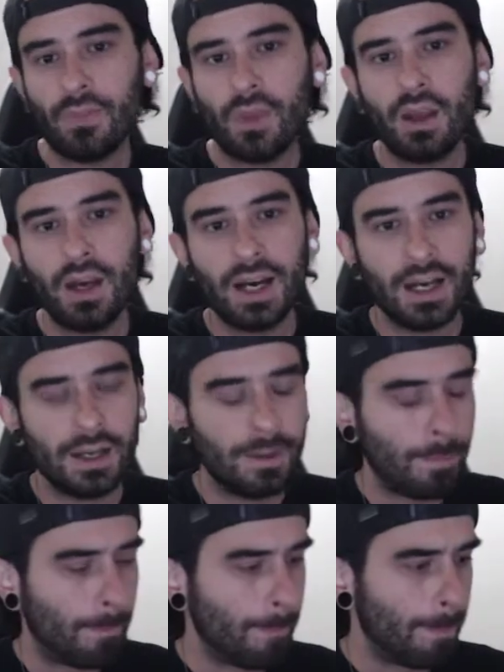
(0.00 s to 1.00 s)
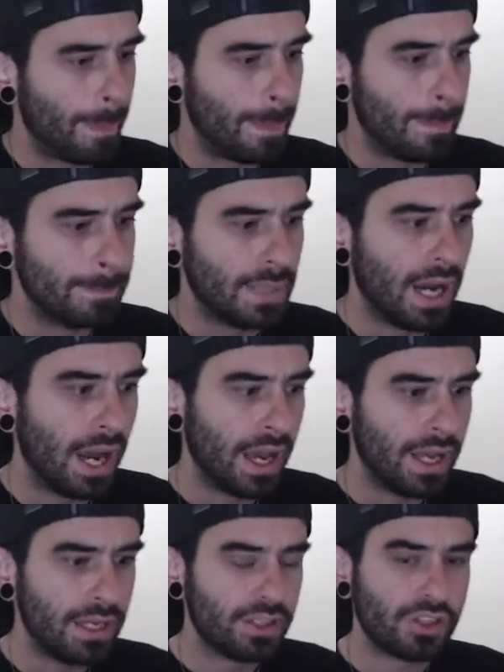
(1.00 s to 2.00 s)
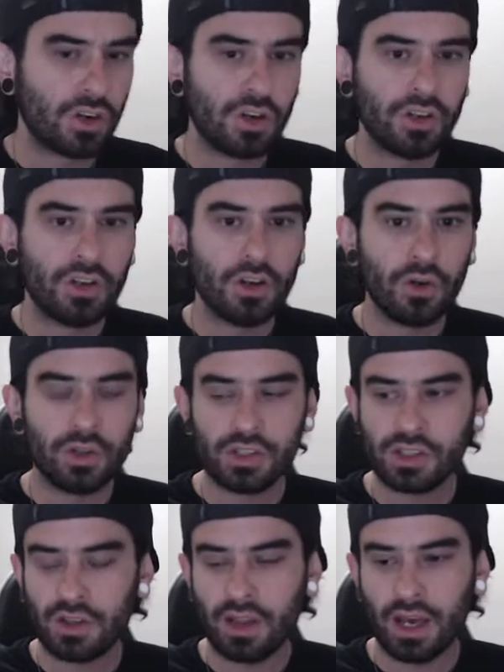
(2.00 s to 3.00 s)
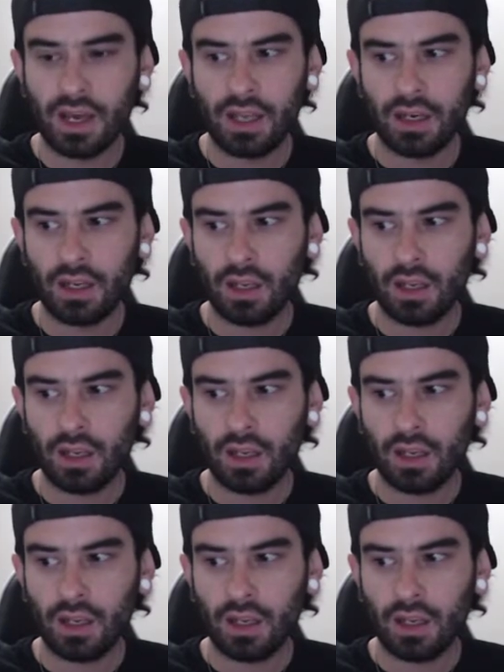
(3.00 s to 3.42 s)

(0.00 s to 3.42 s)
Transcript: I started to notice that